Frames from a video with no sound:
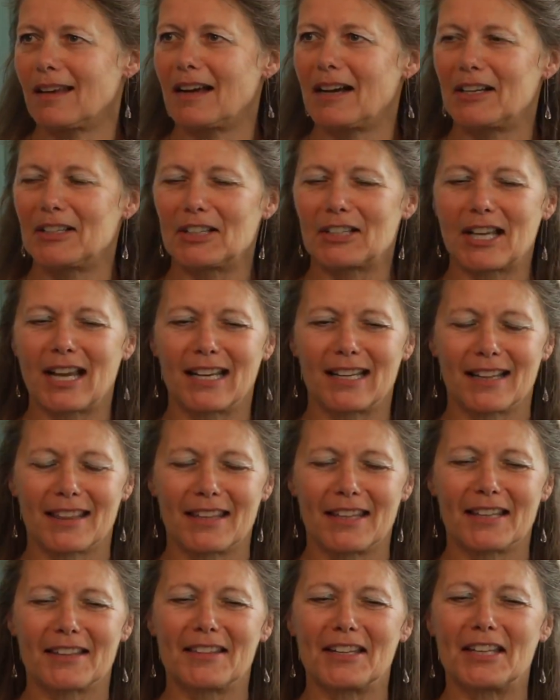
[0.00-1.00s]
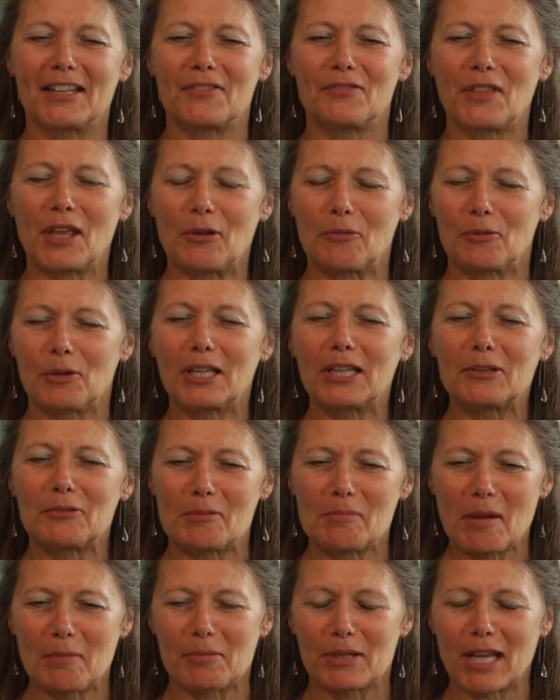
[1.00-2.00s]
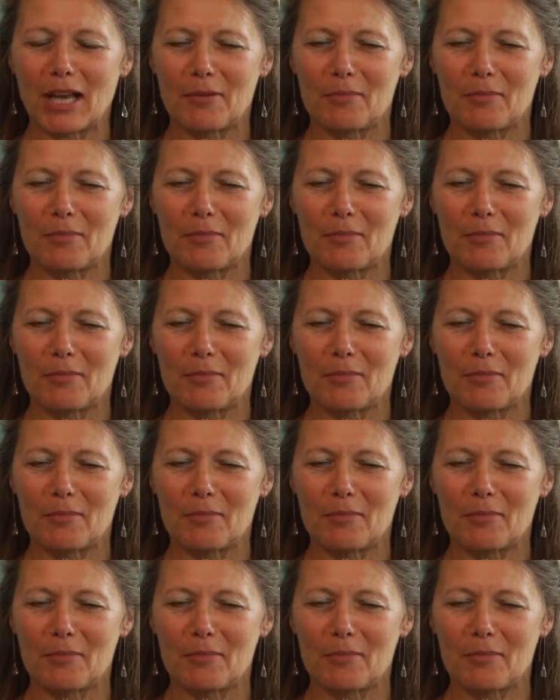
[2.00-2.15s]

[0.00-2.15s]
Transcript: Uh, you kind of think that if they really remembered